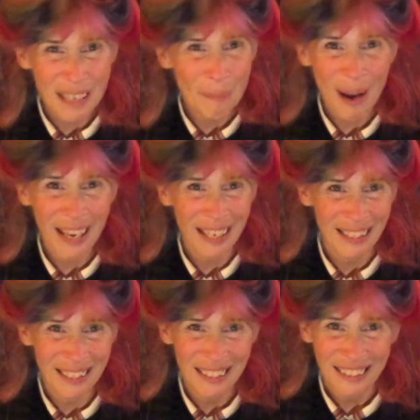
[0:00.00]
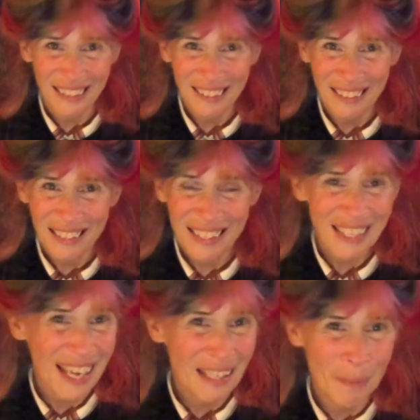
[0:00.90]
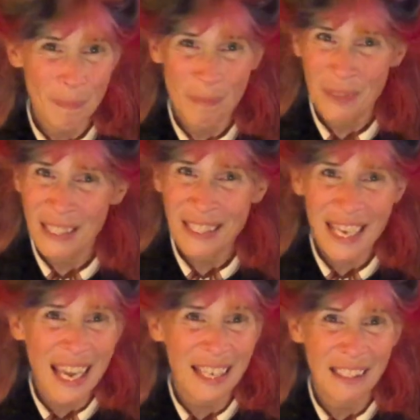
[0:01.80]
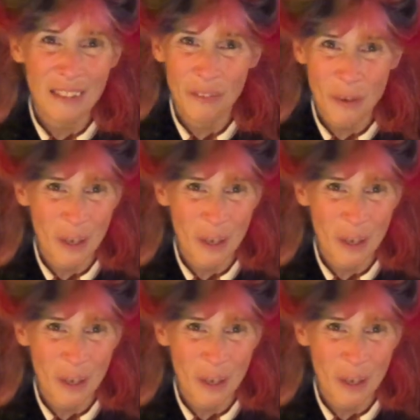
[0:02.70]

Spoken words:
by it, stand for